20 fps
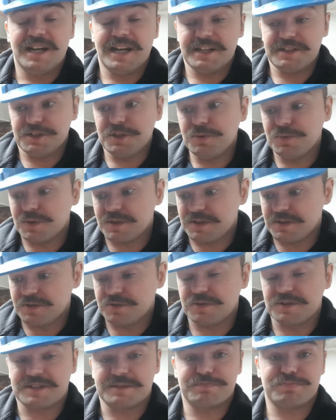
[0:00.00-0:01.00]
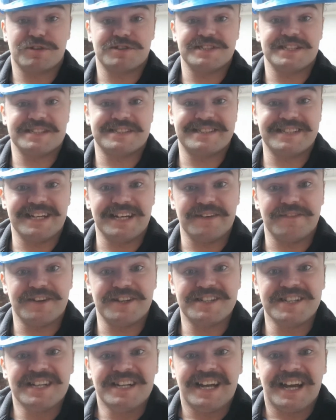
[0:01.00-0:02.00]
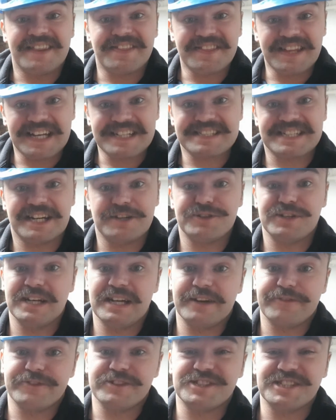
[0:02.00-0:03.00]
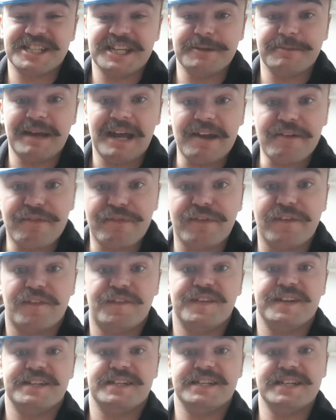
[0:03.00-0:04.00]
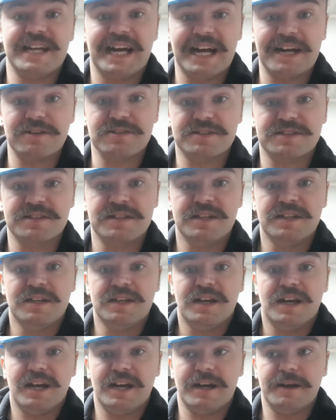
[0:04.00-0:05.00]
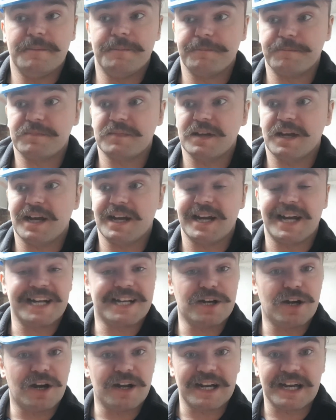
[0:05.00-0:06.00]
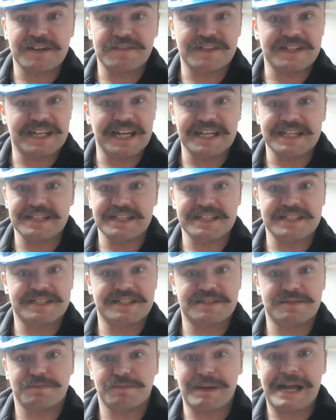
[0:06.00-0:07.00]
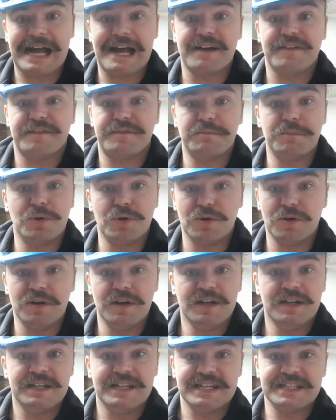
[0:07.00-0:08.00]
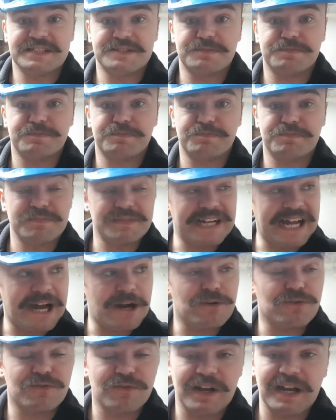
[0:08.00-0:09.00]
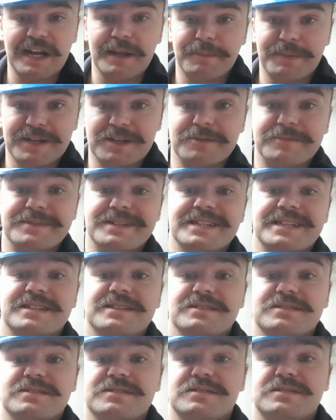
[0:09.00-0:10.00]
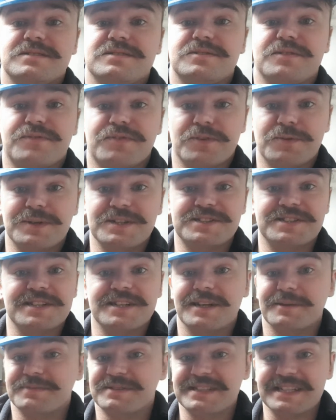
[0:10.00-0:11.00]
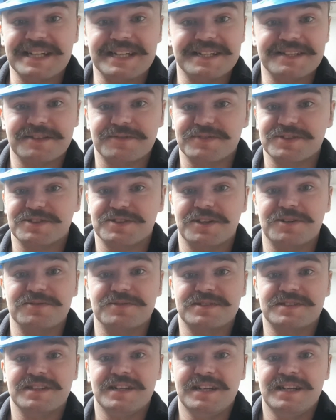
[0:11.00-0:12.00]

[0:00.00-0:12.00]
You want your projects delivered, and that's how you leverage. You keep everything in house, and I can't advocate this path more. It's now really becoming to fruition. I'm seeing the results.